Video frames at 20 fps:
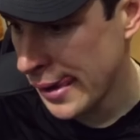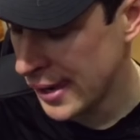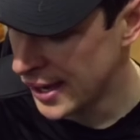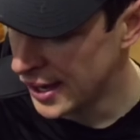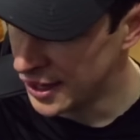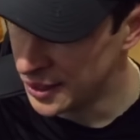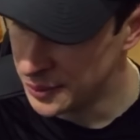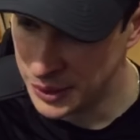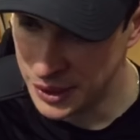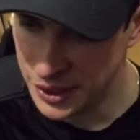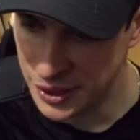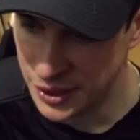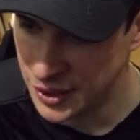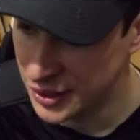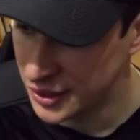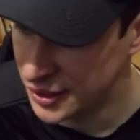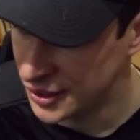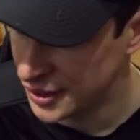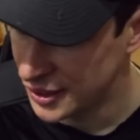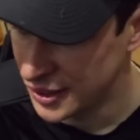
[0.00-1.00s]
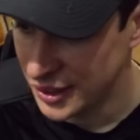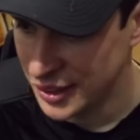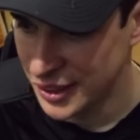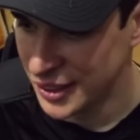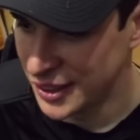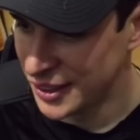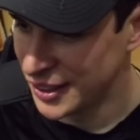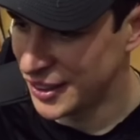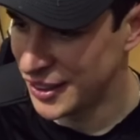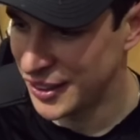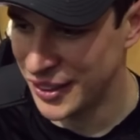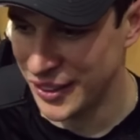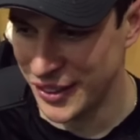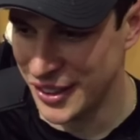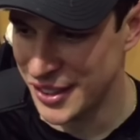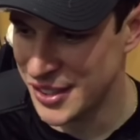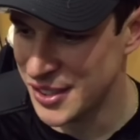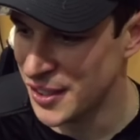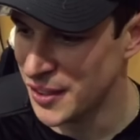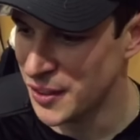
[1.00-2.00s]
Yeah, I mean,
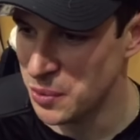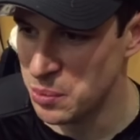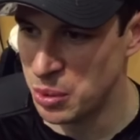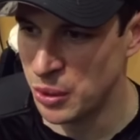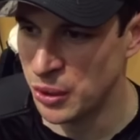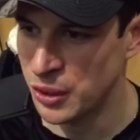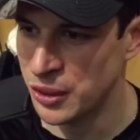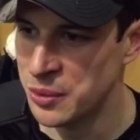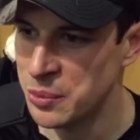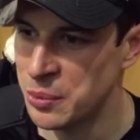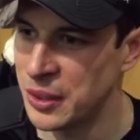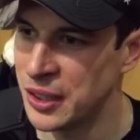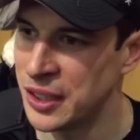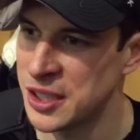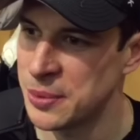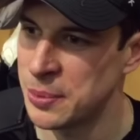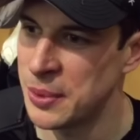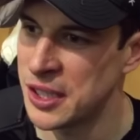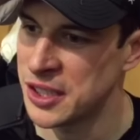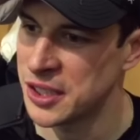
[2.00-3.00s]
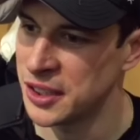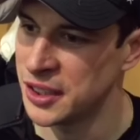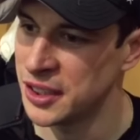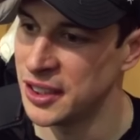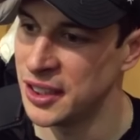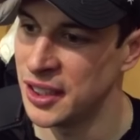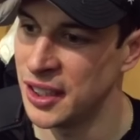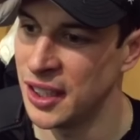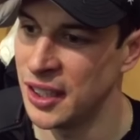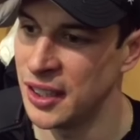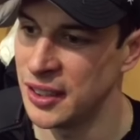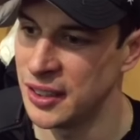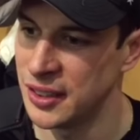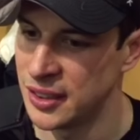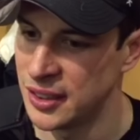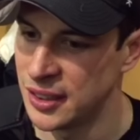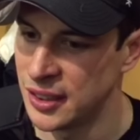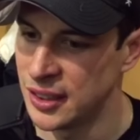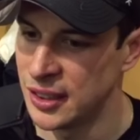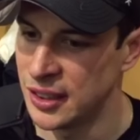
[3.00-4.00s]
it's all important, but especially,
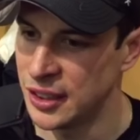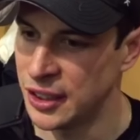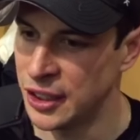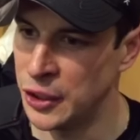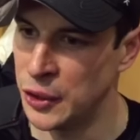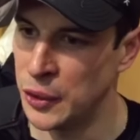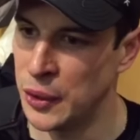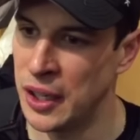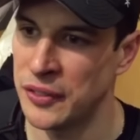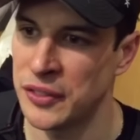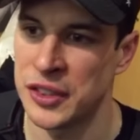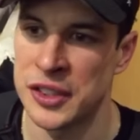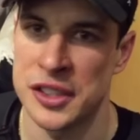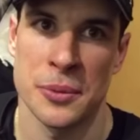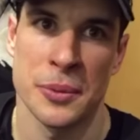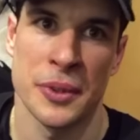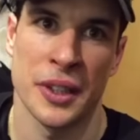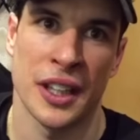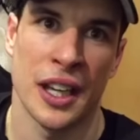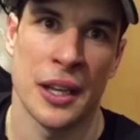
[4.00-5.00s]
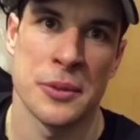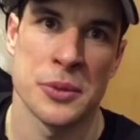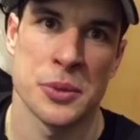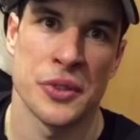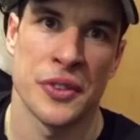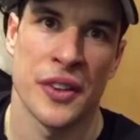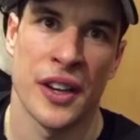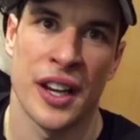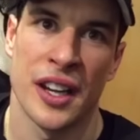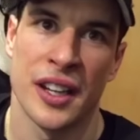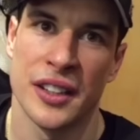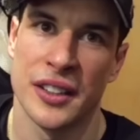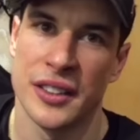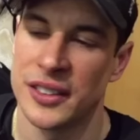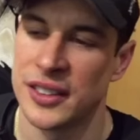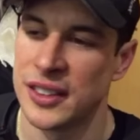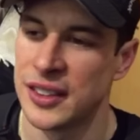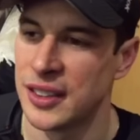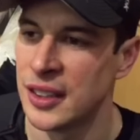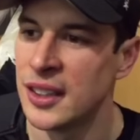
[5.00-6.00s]
you know, after some of the games we've had,
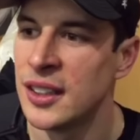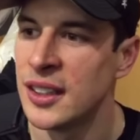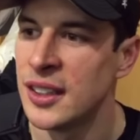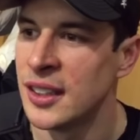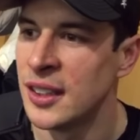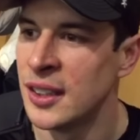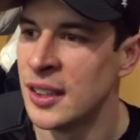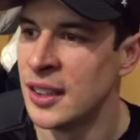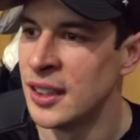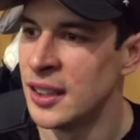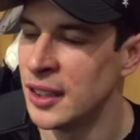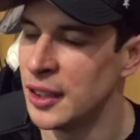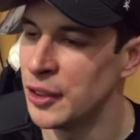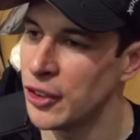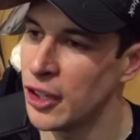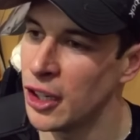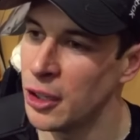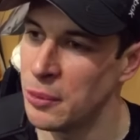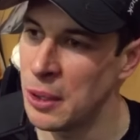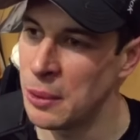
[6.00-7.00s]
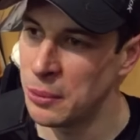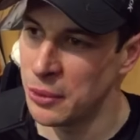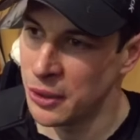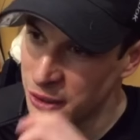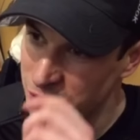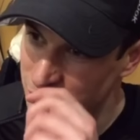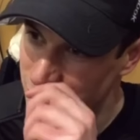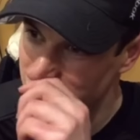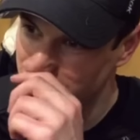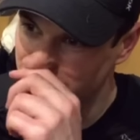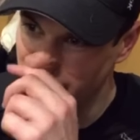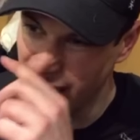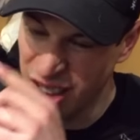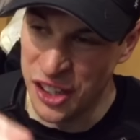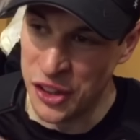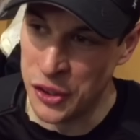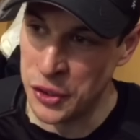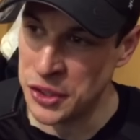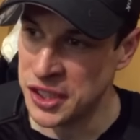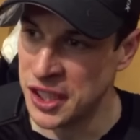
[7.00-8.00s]
and if I remember, a
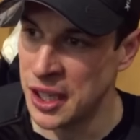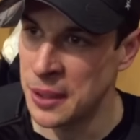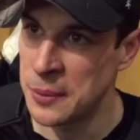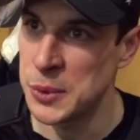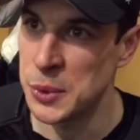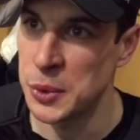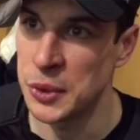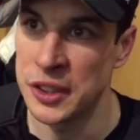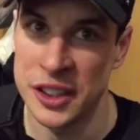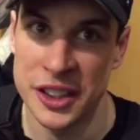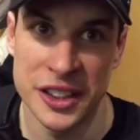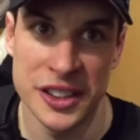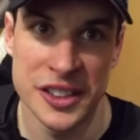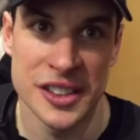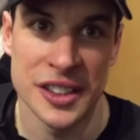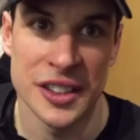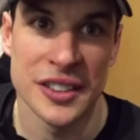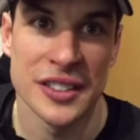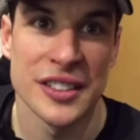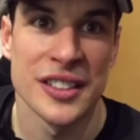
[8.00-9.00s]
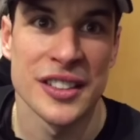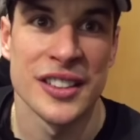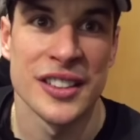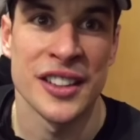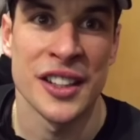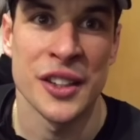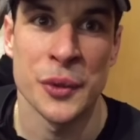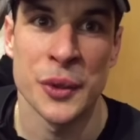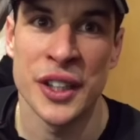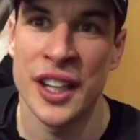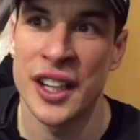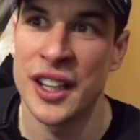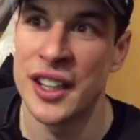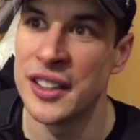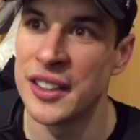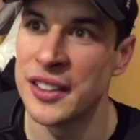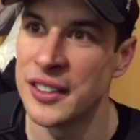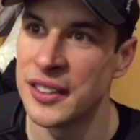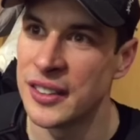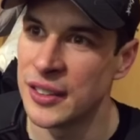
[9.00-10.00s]
lot of those games were leads that we had,
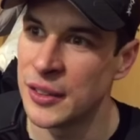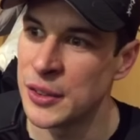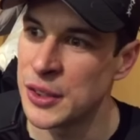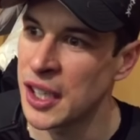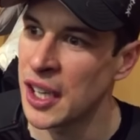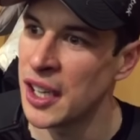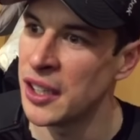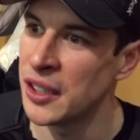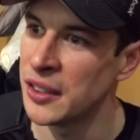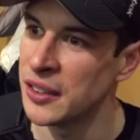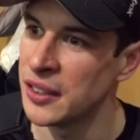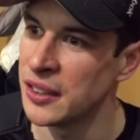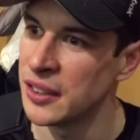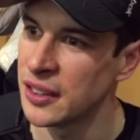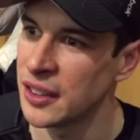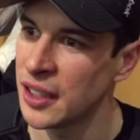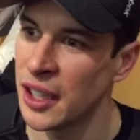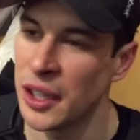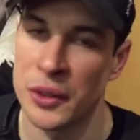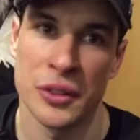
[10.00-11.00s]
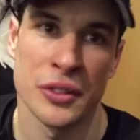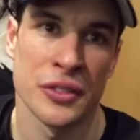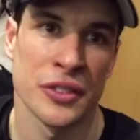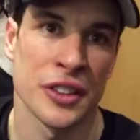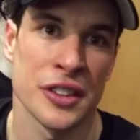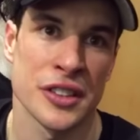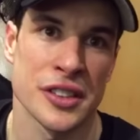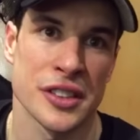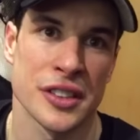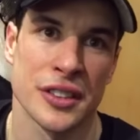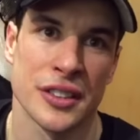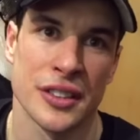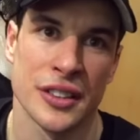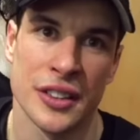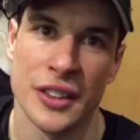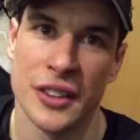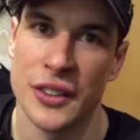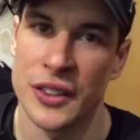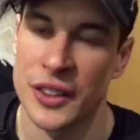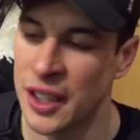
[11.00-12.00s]
and it was kind of reverse, you
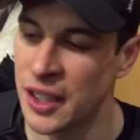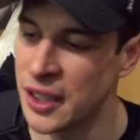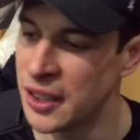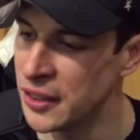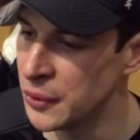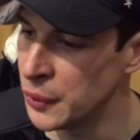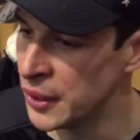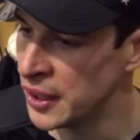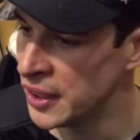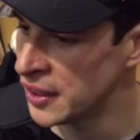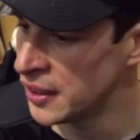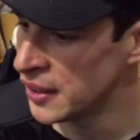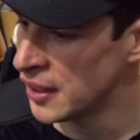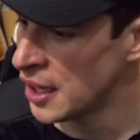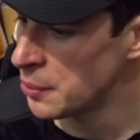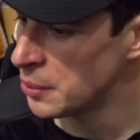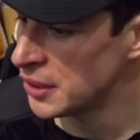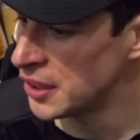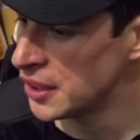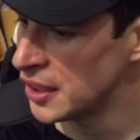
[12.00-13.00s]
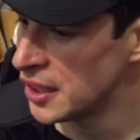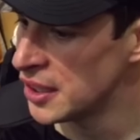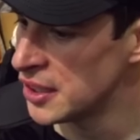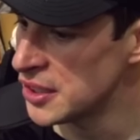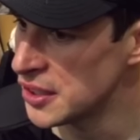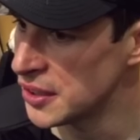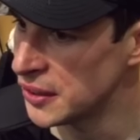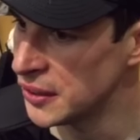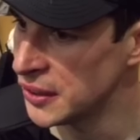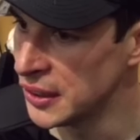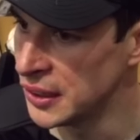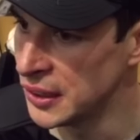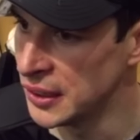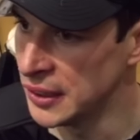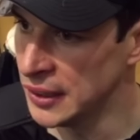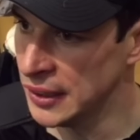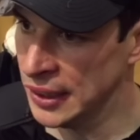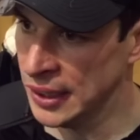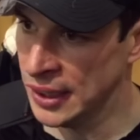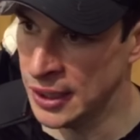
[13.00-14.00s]
know, kind of the way that it happened tonight. So,
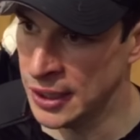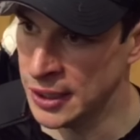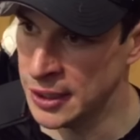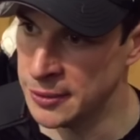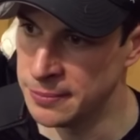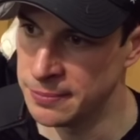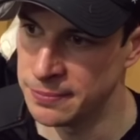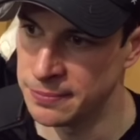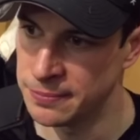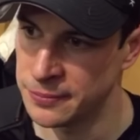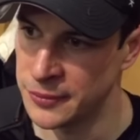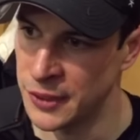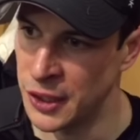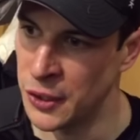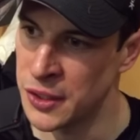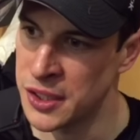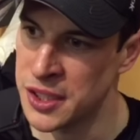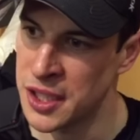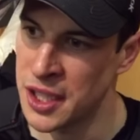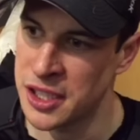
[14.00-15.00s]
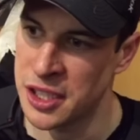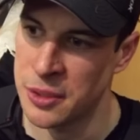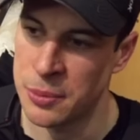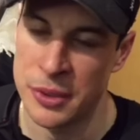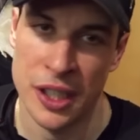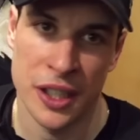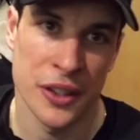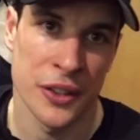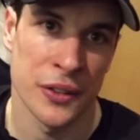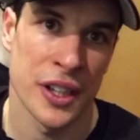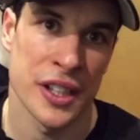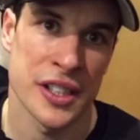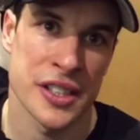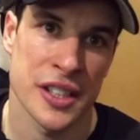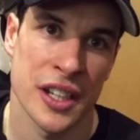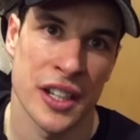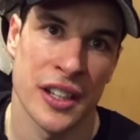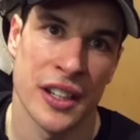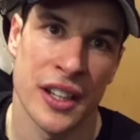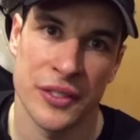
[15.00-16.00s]
you know, it's nice to be on the right
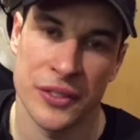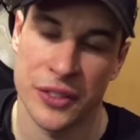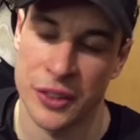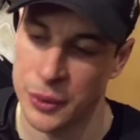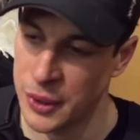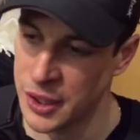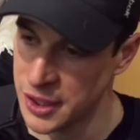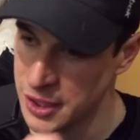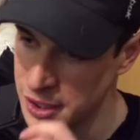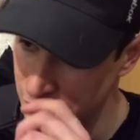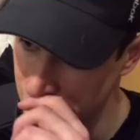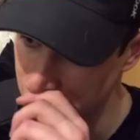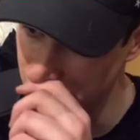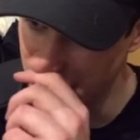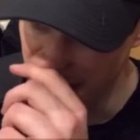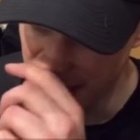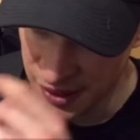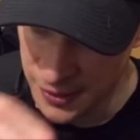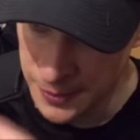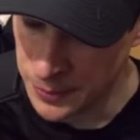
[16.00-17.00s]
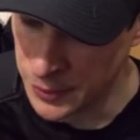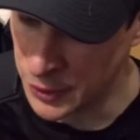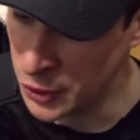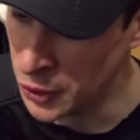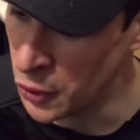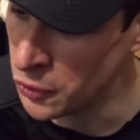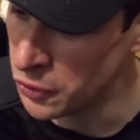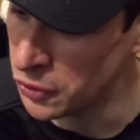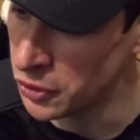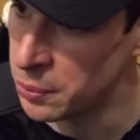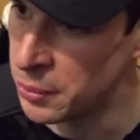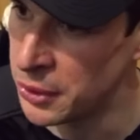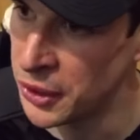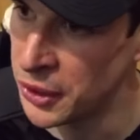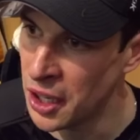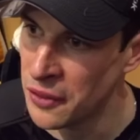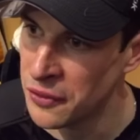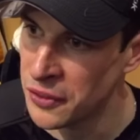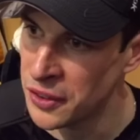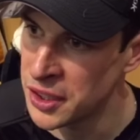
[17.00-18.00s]
side of that for once, and you know, hopefully
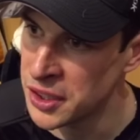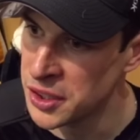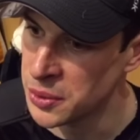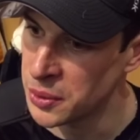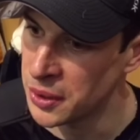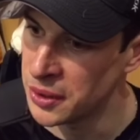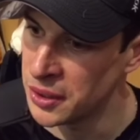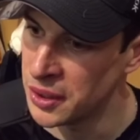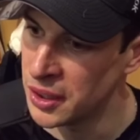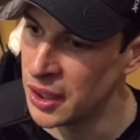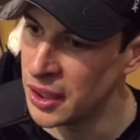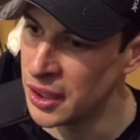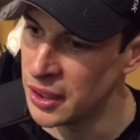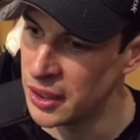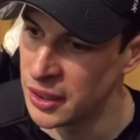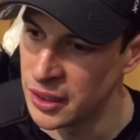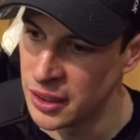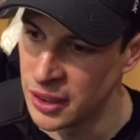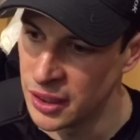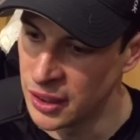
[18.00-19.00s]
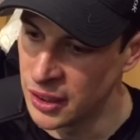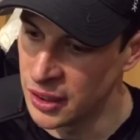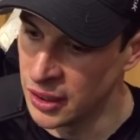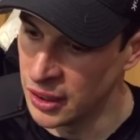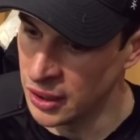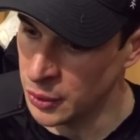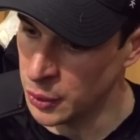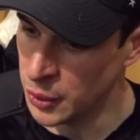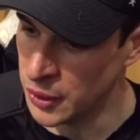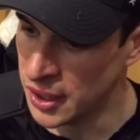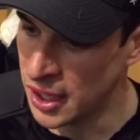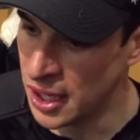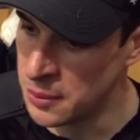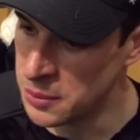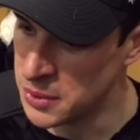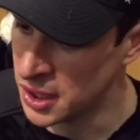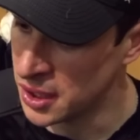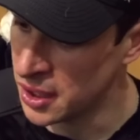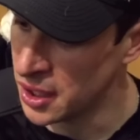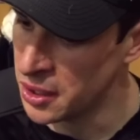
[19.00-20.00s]
off of this one with
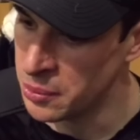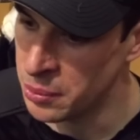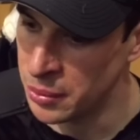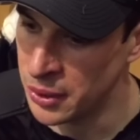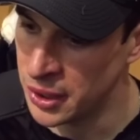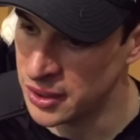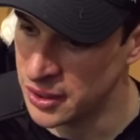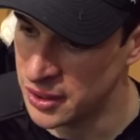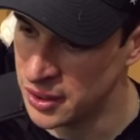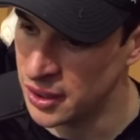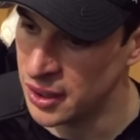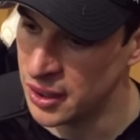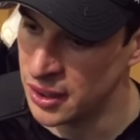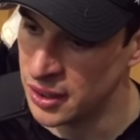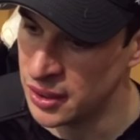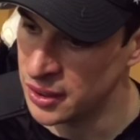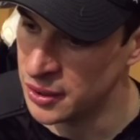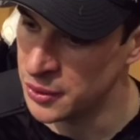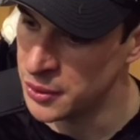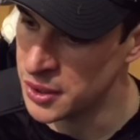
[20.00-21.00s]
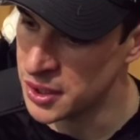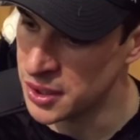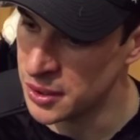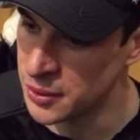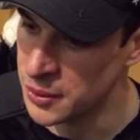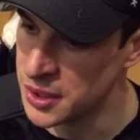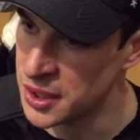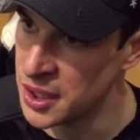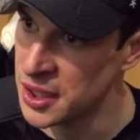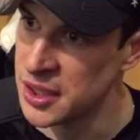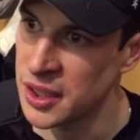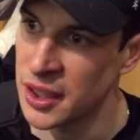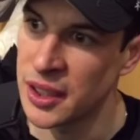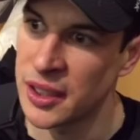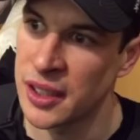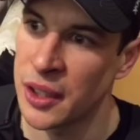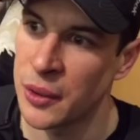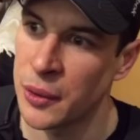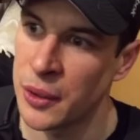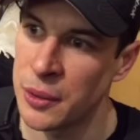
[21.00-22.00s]
games to come. But it was nice to get
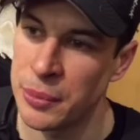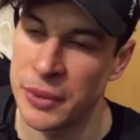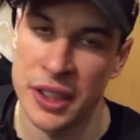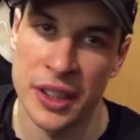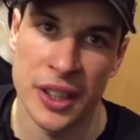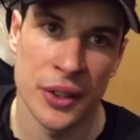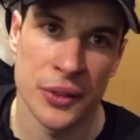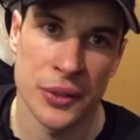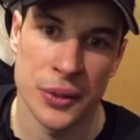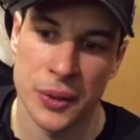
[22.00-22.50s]
that one being down